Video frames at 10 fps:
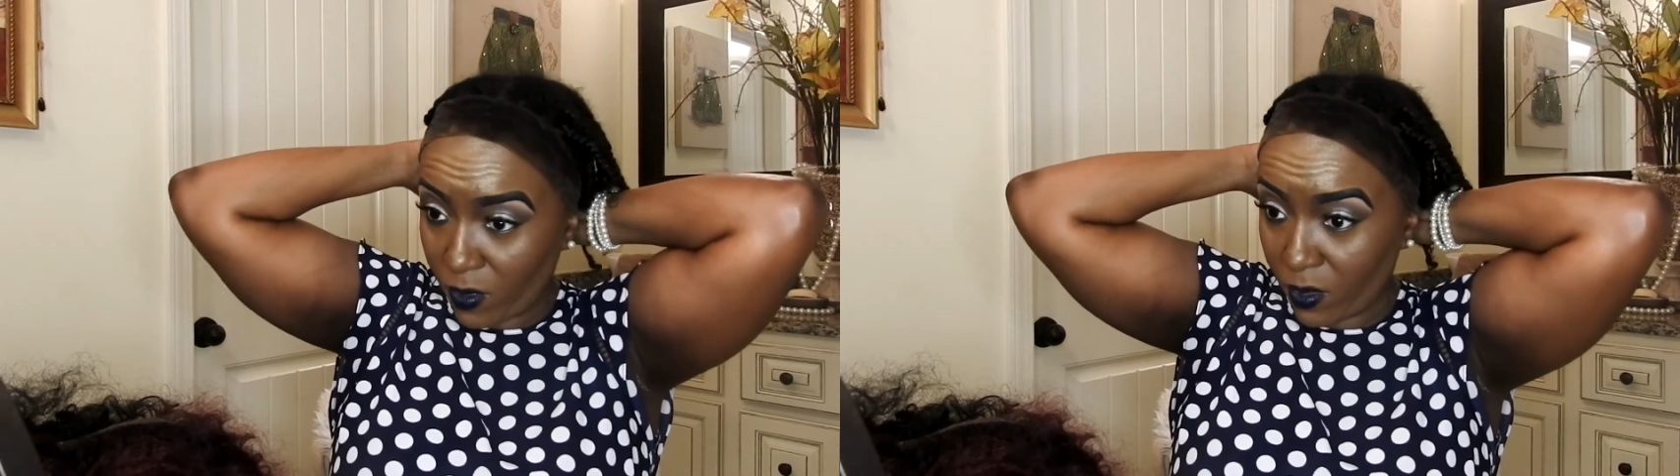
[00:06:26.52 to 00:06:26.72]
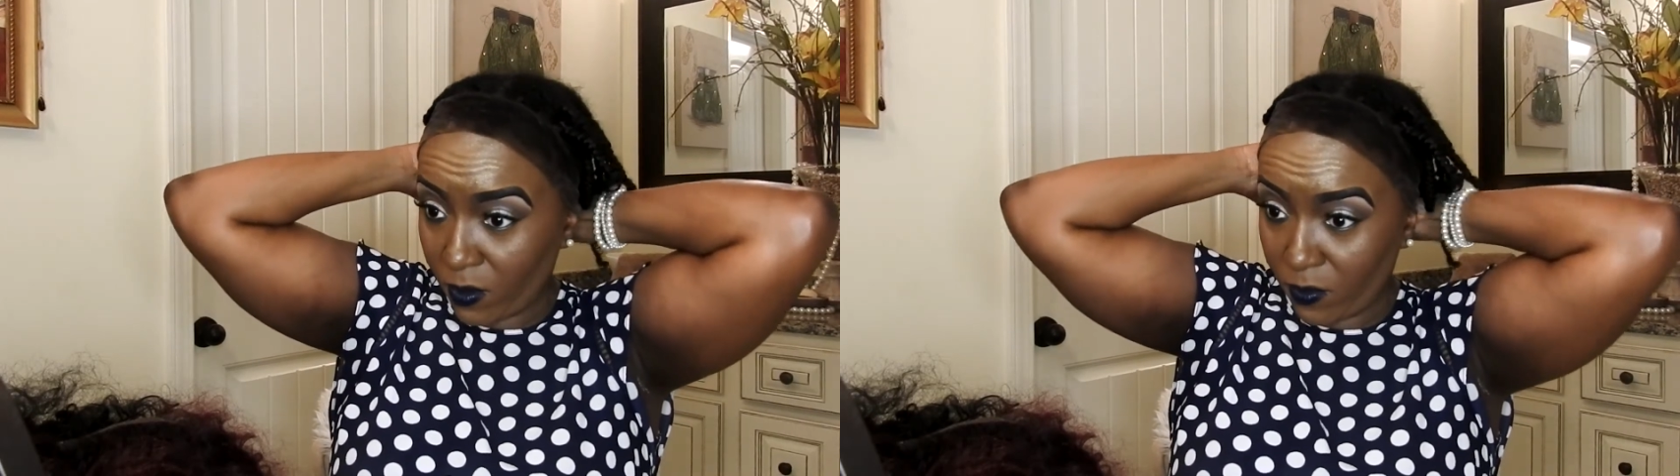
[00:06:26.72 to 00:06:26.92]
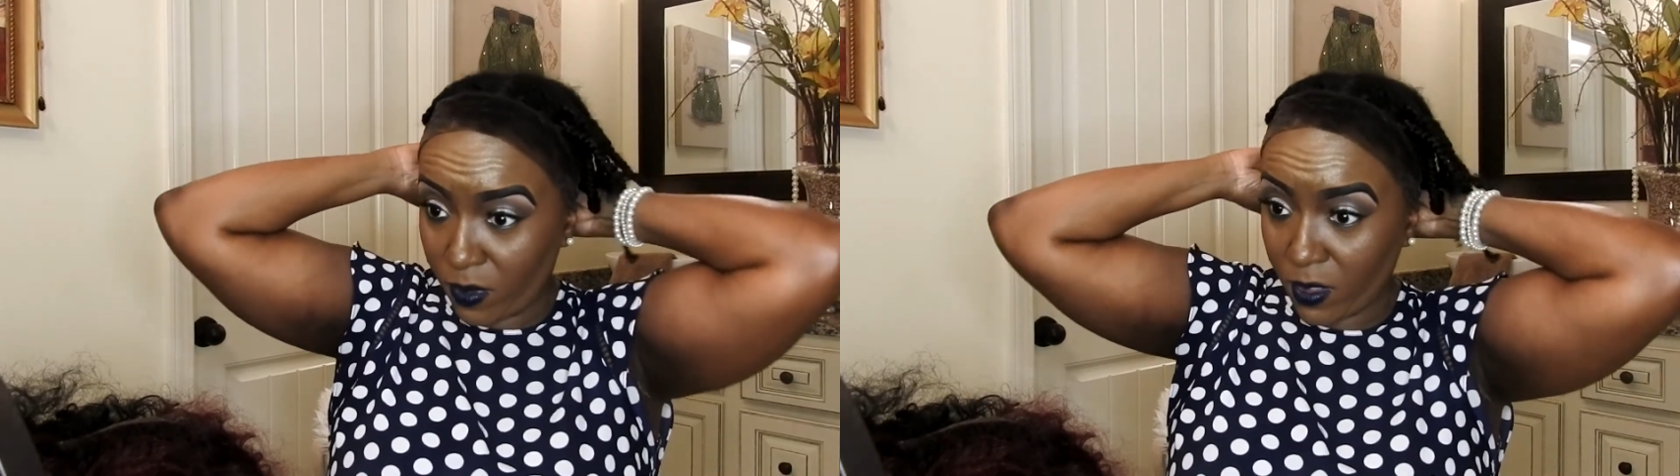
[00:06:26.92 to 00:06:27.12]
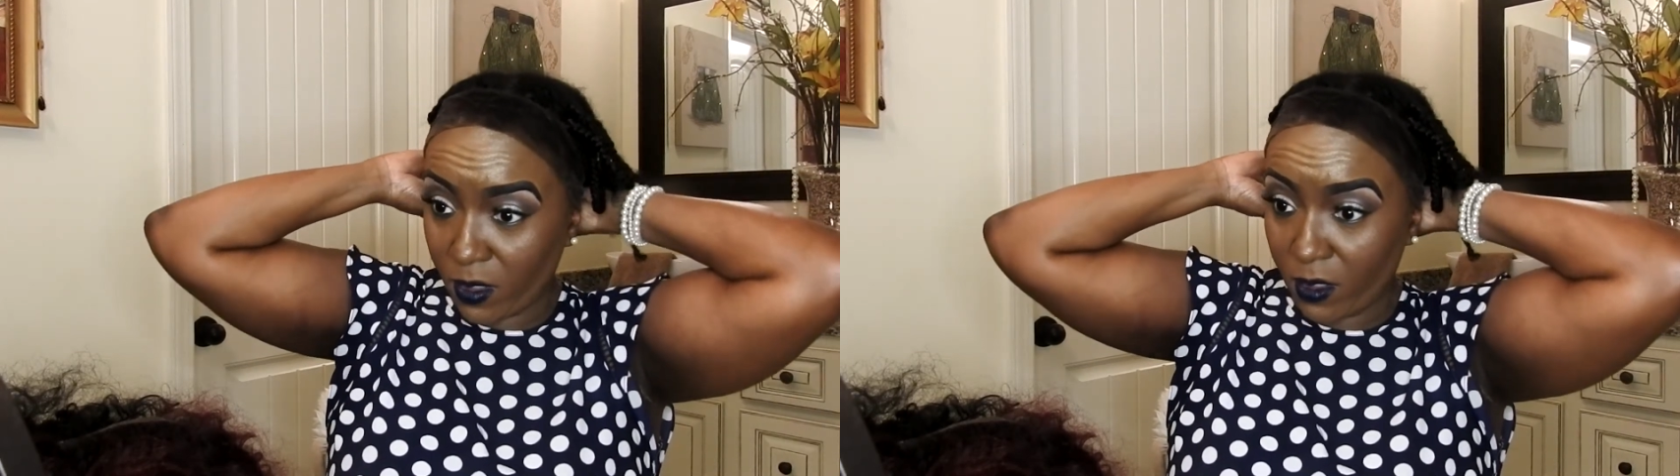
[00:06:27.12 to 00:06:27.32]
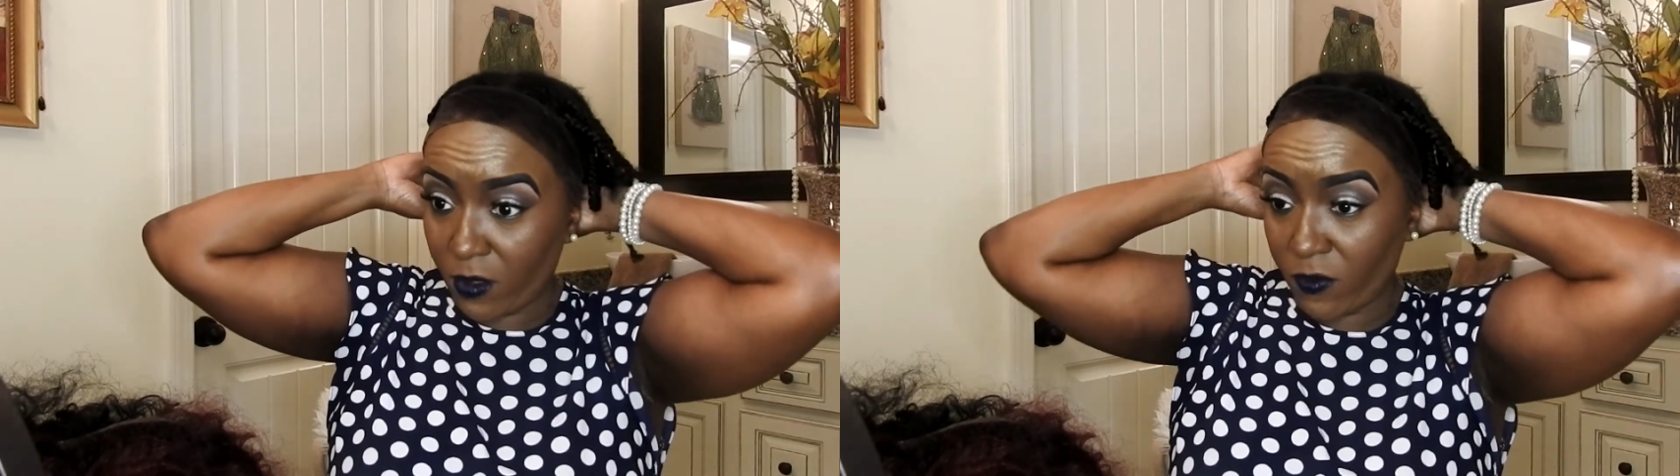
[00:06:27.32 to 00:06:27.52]
Be
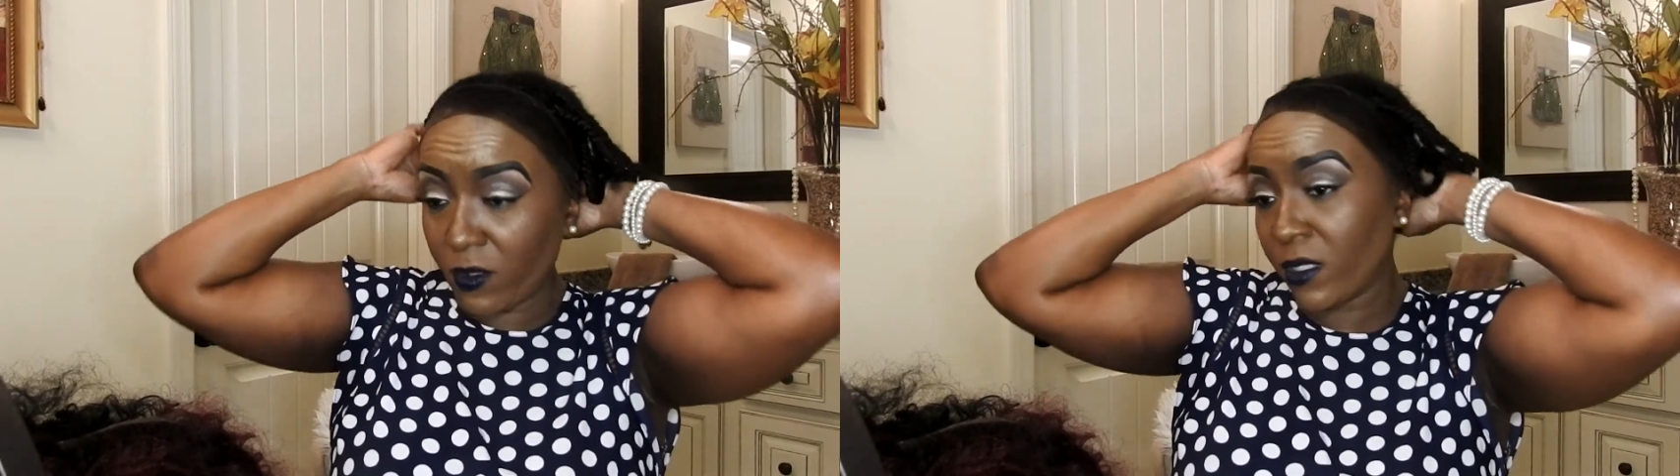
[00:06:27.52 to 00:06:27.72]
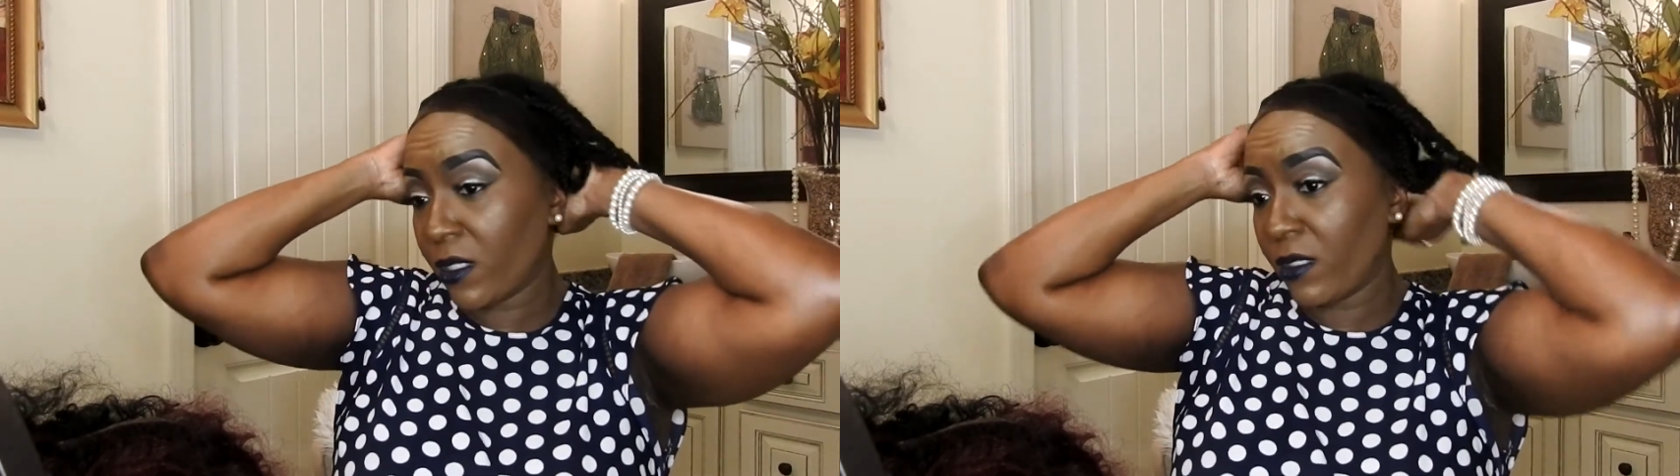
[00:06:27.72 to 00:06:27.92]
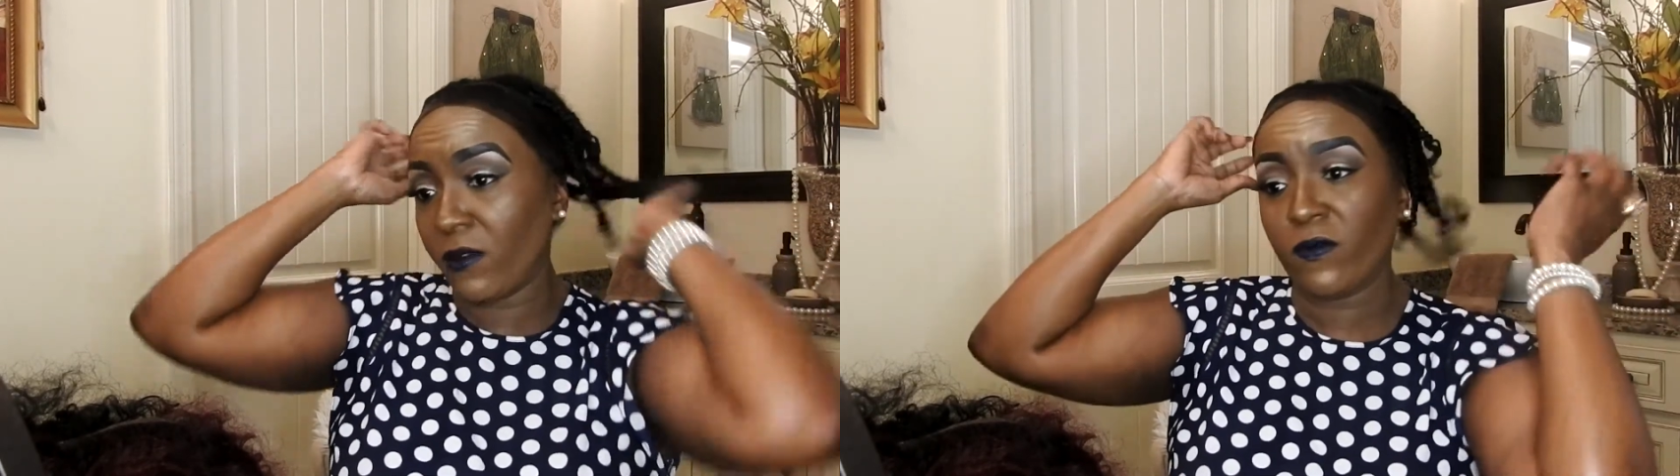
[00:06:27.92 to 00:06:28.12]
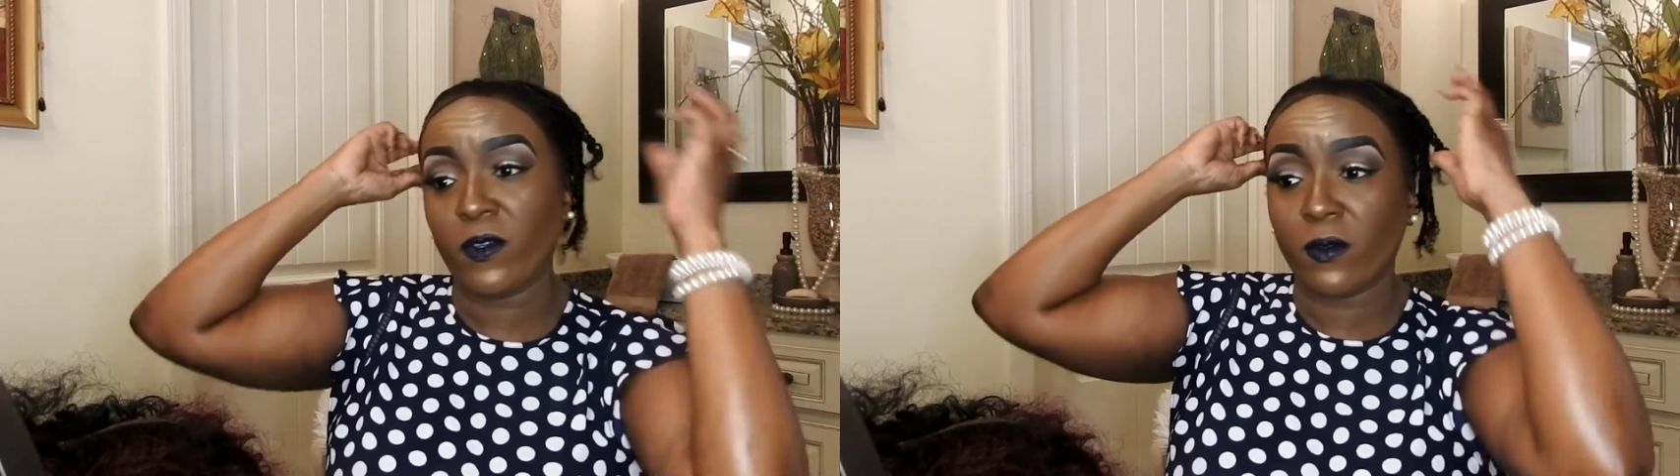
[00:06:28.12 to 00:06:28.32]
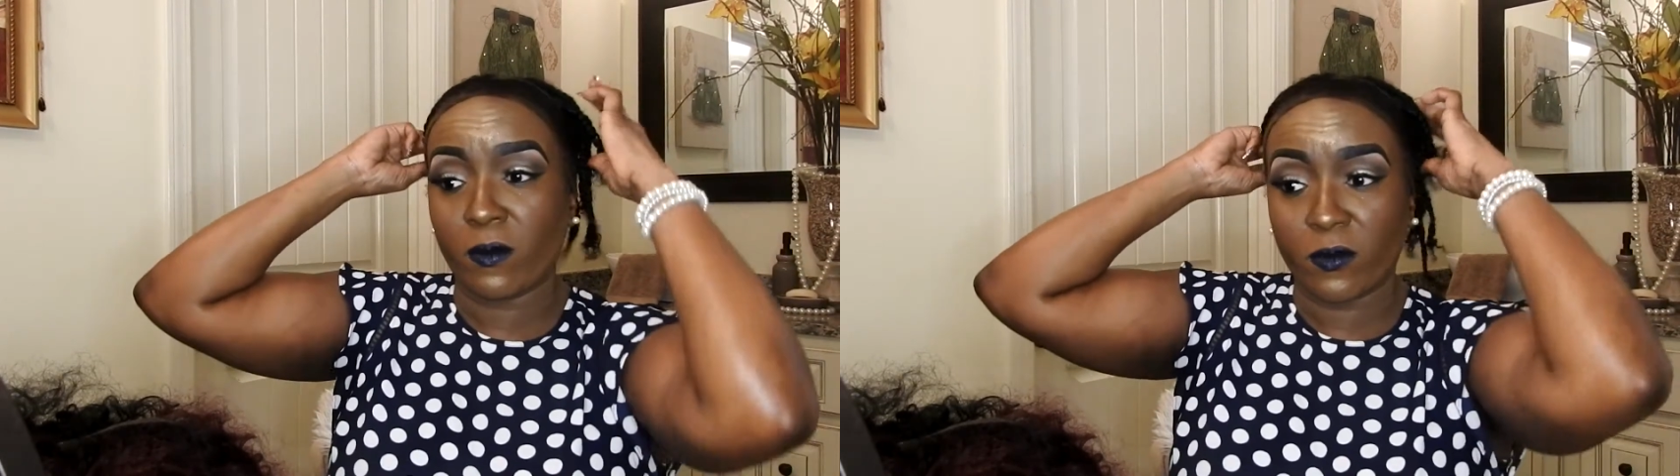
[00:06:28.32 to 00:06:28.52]
careful, because it's a
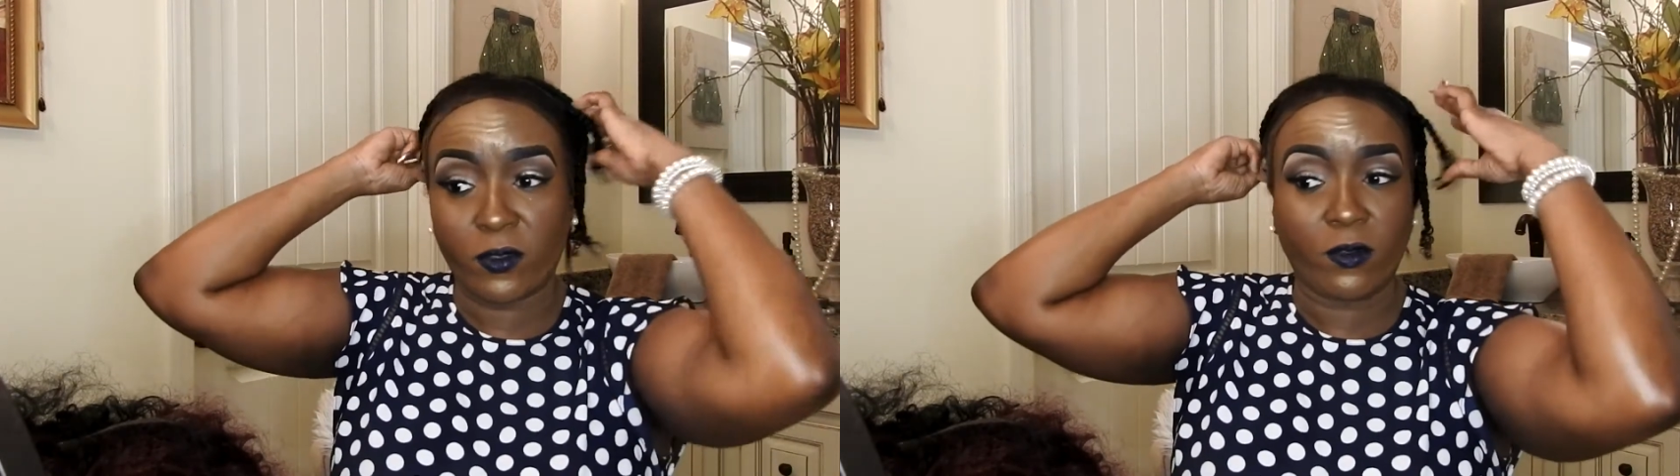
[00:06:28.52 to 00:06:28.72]
Velcro